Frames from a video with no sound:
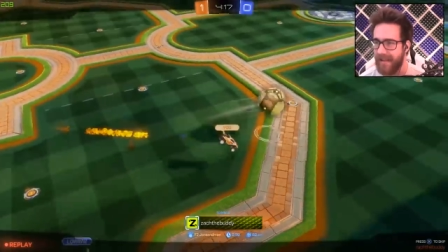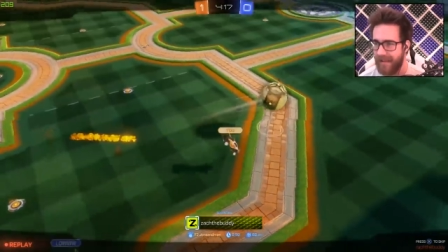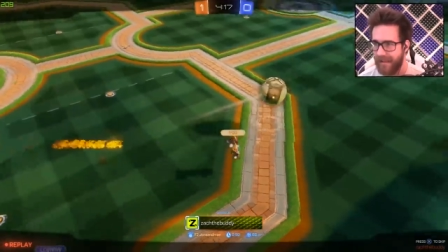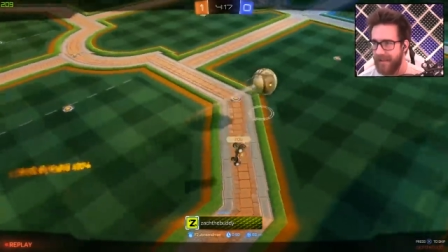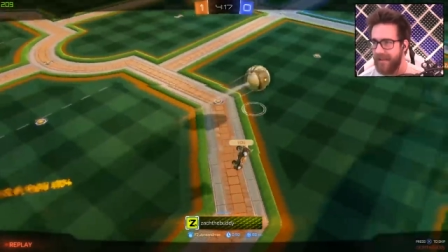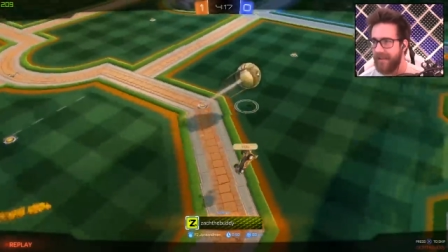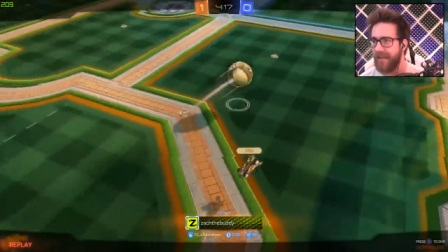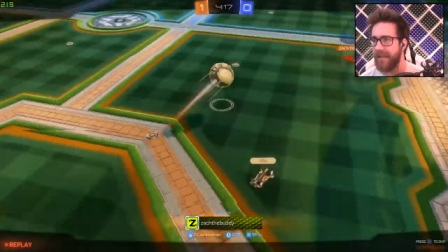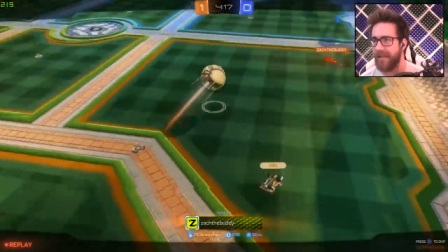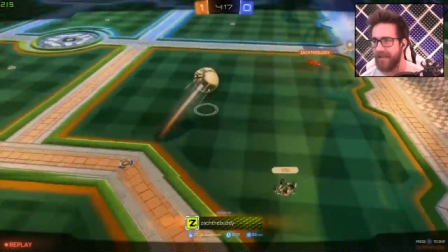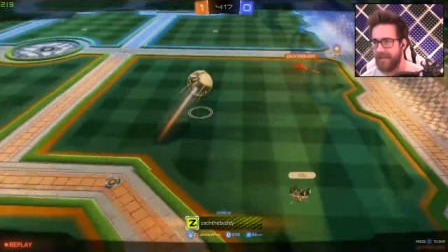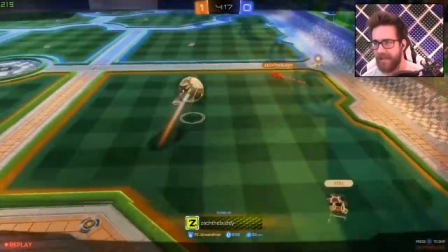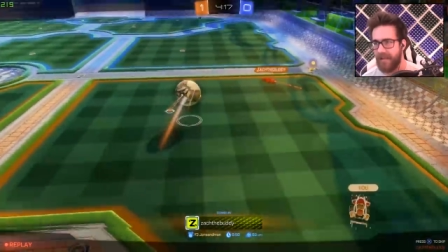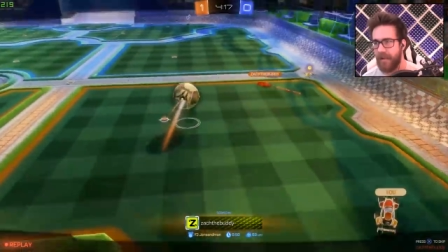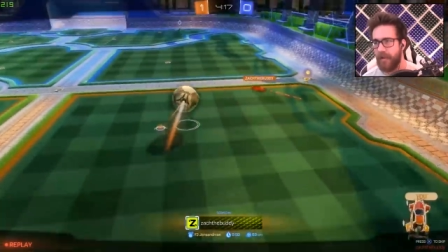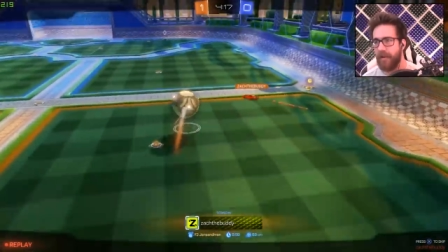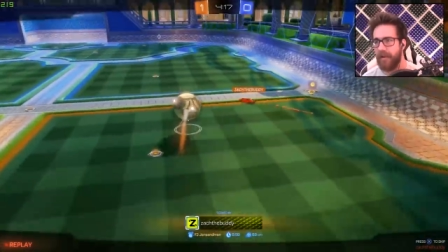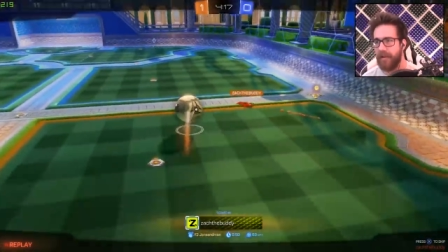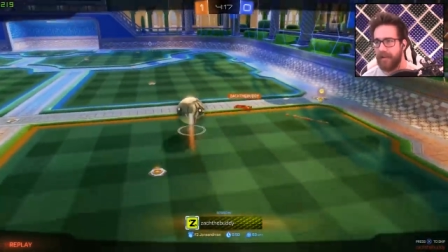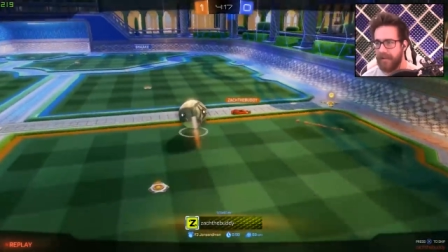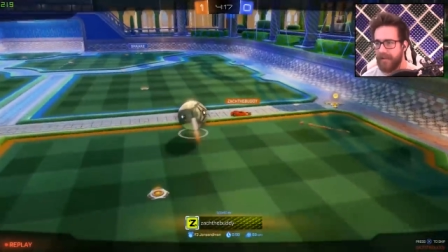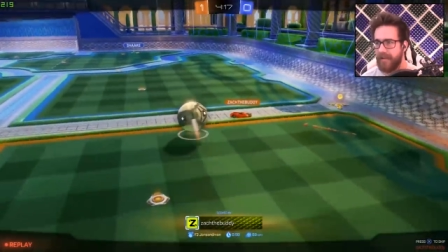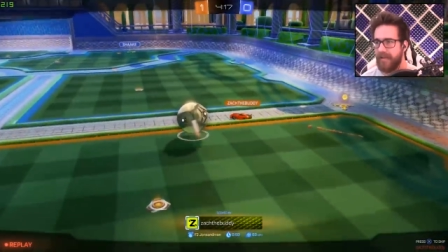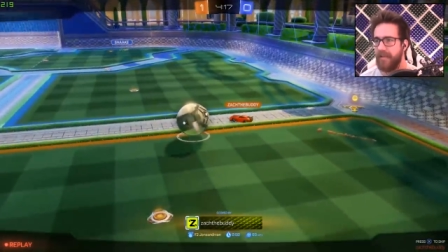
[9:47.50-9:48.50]
do
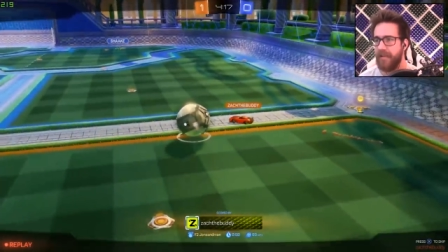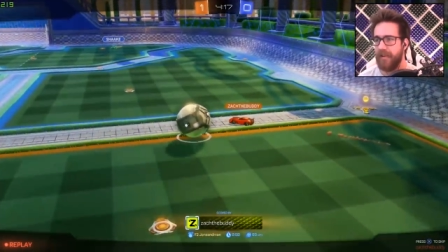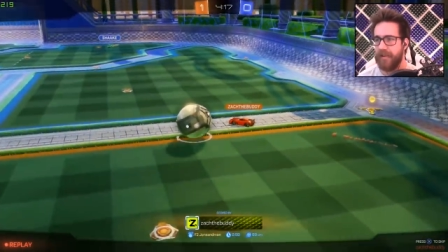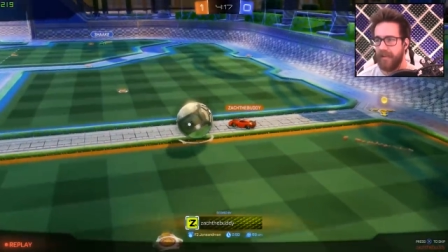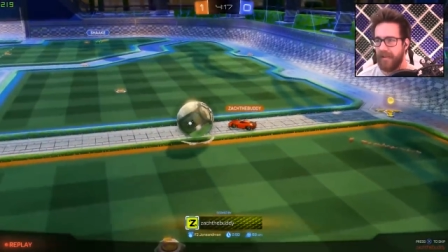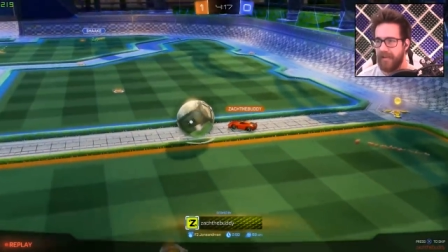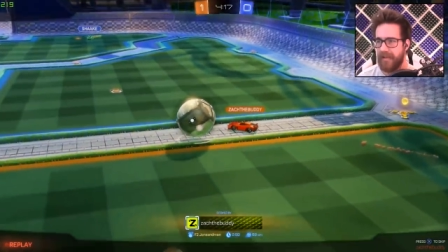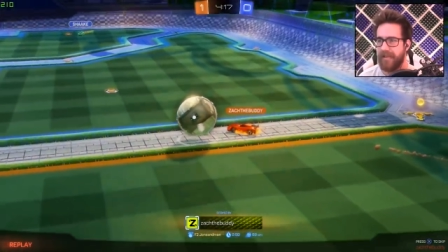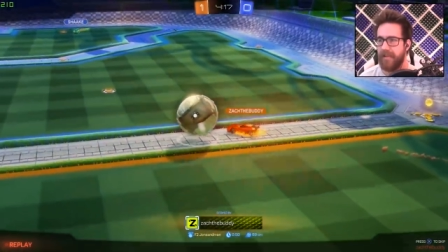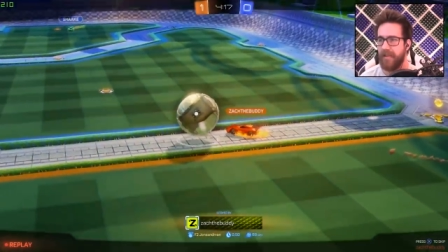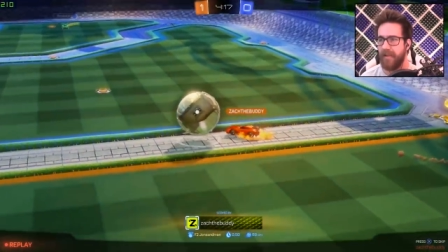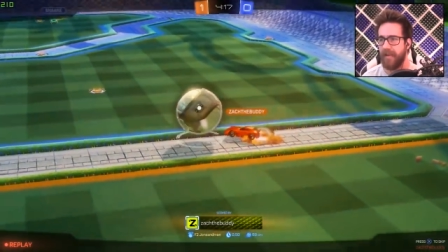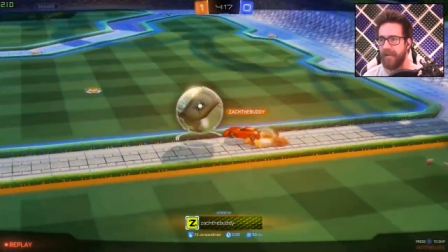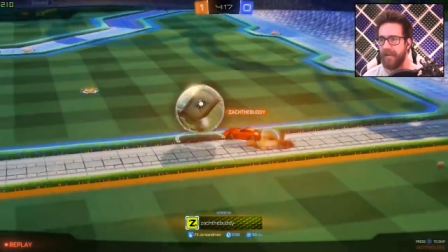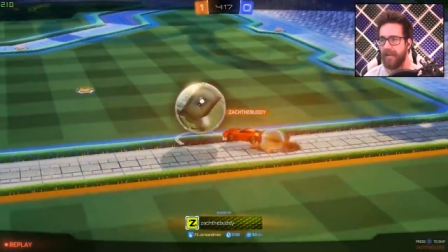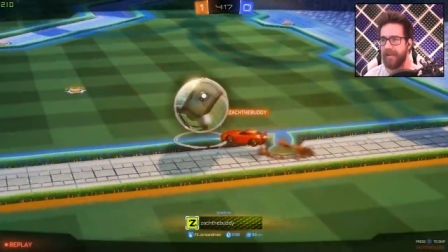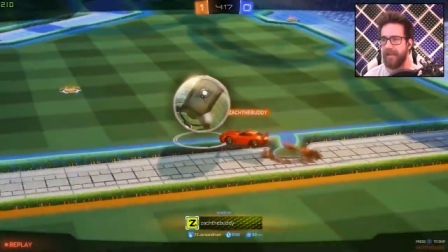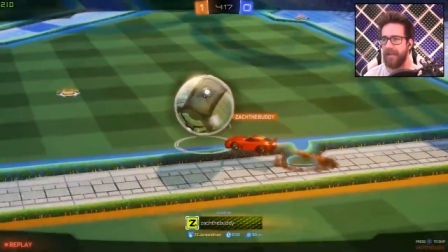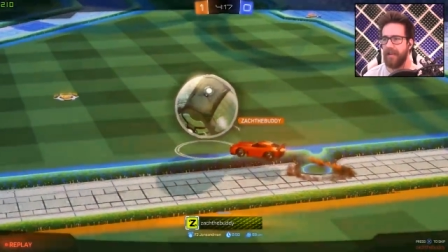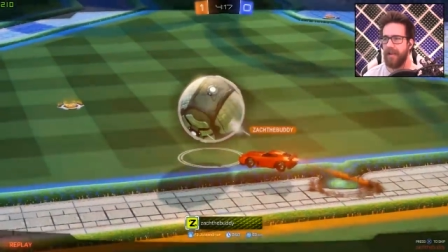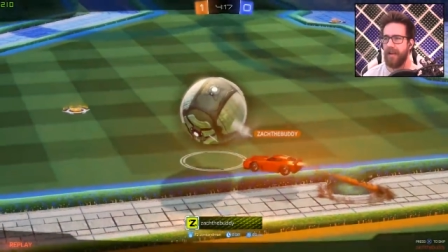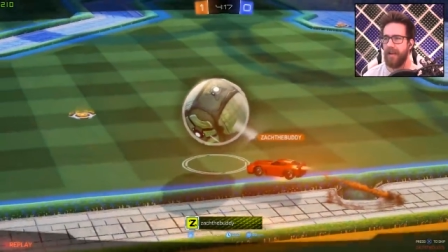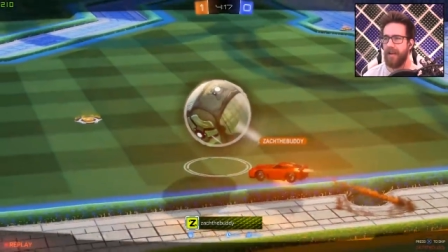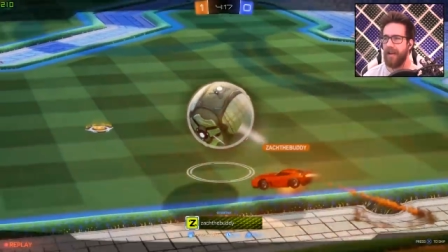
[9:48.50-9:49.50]
it.
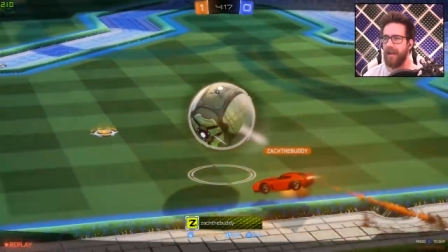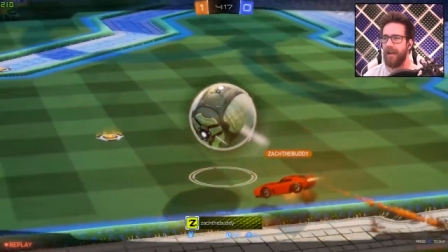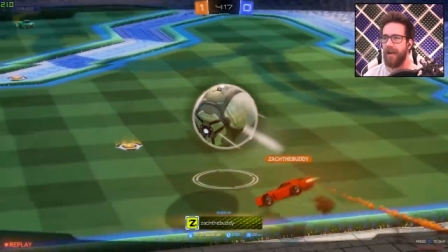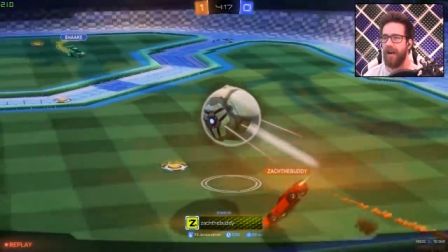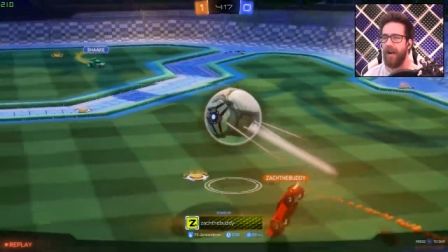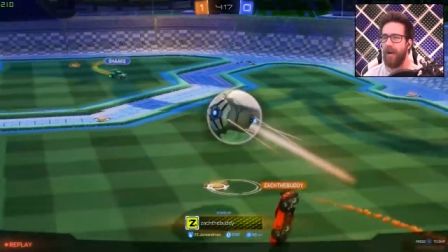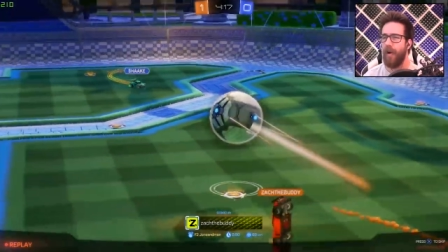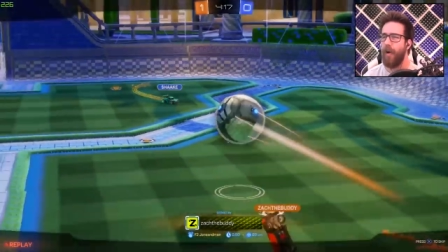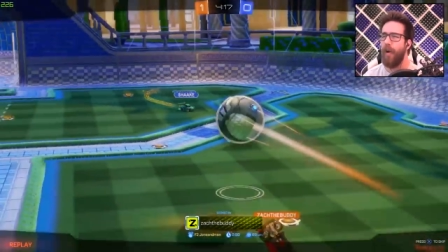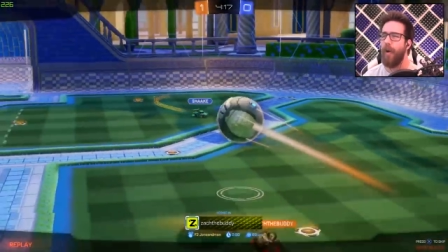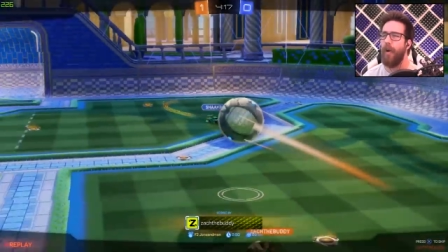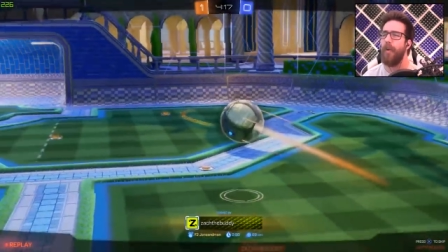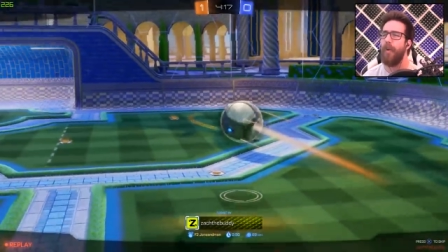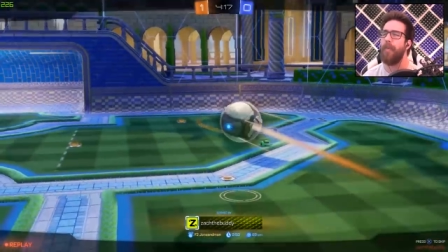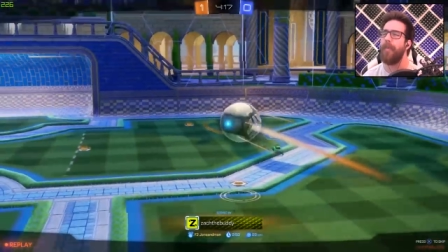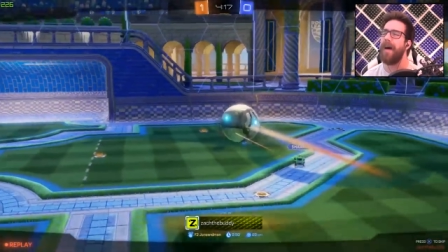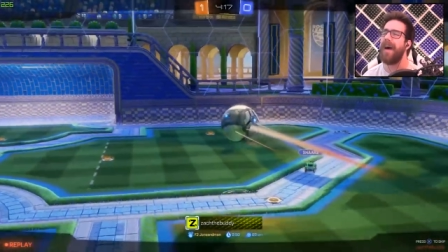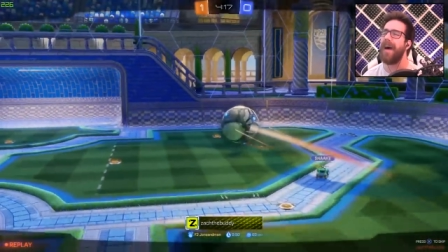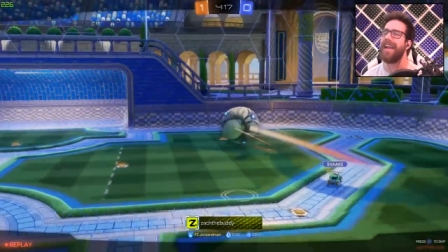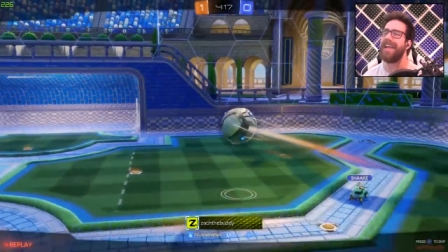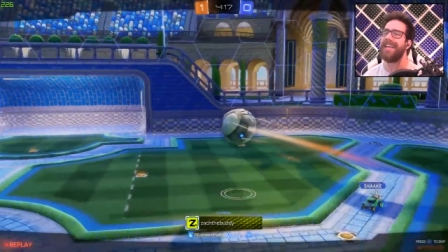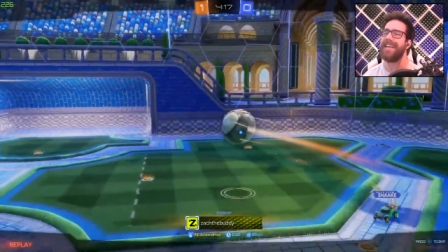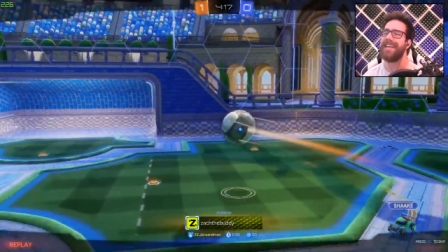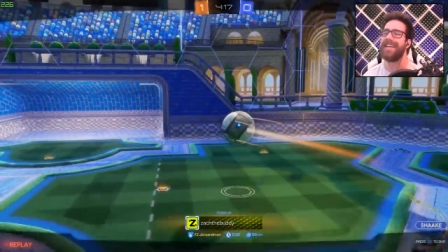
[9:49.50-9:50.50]
Oh
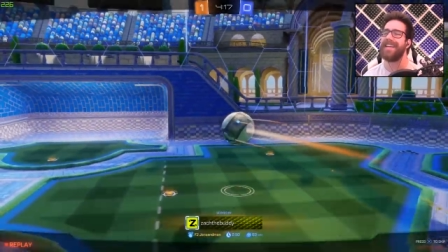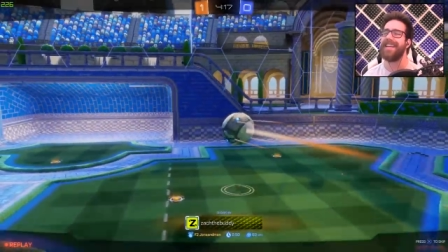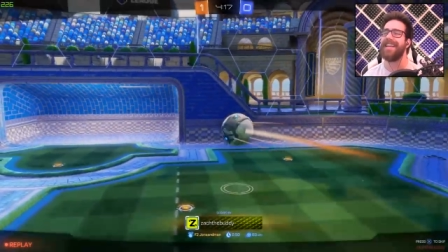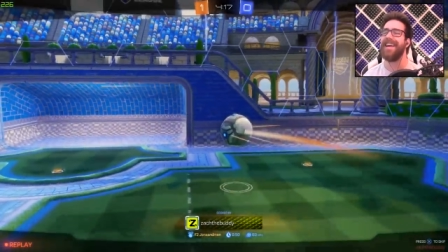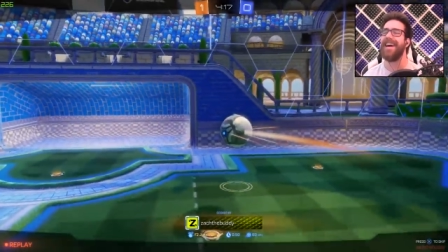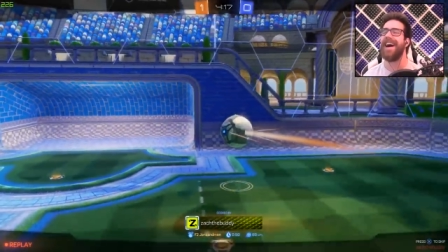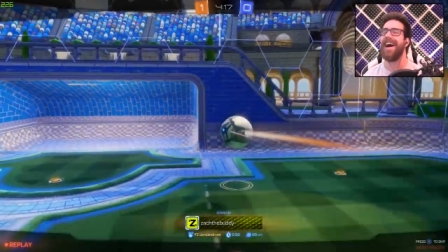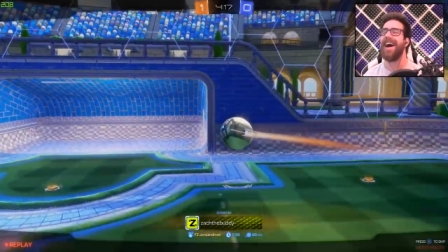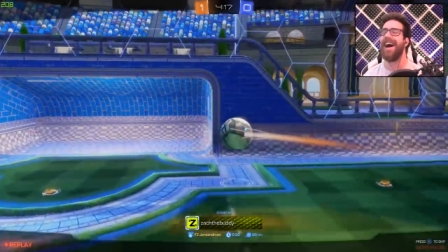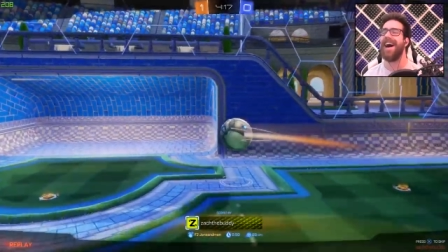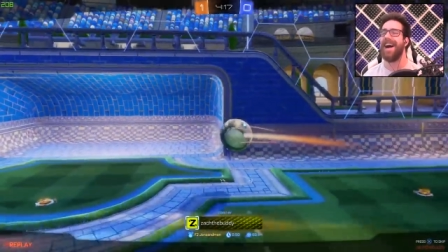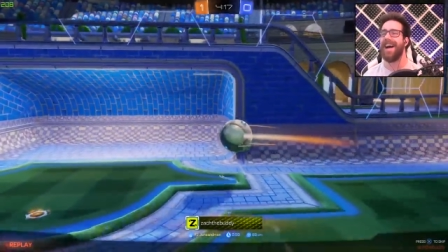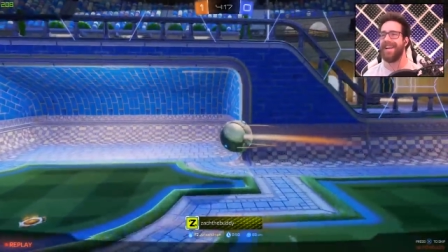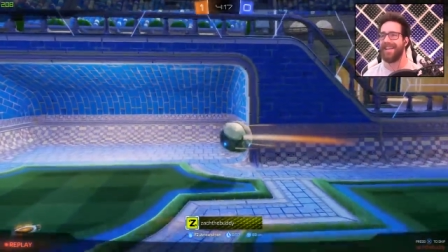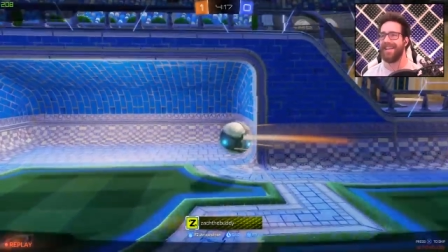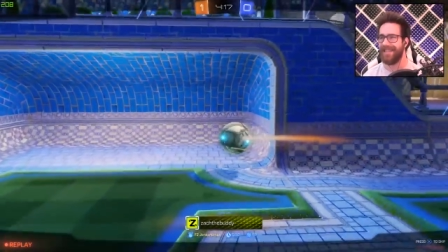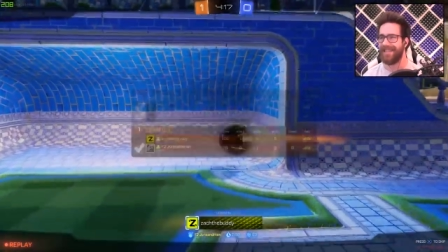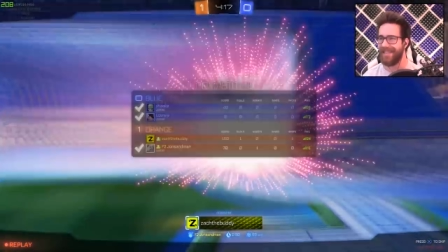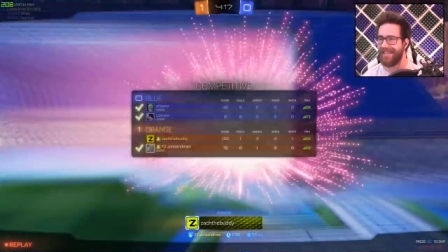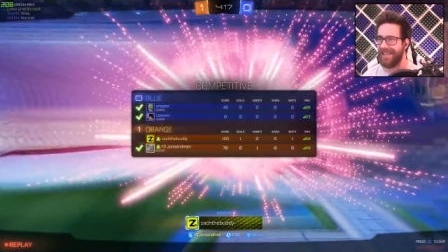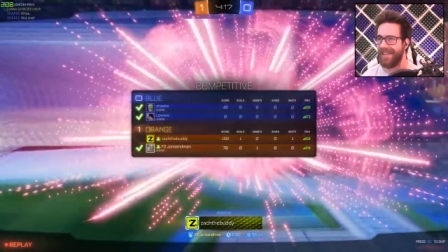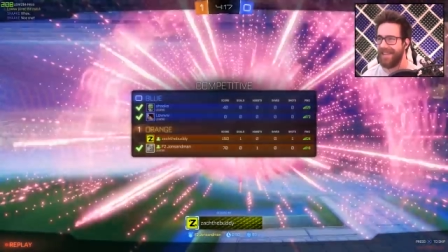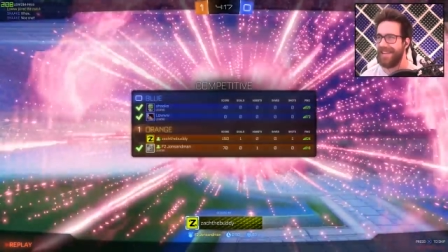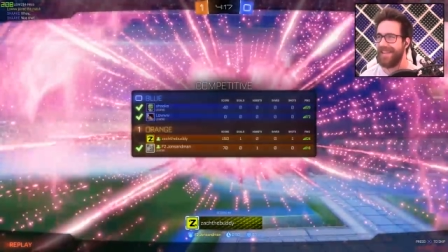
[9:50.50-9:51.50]
my gosh.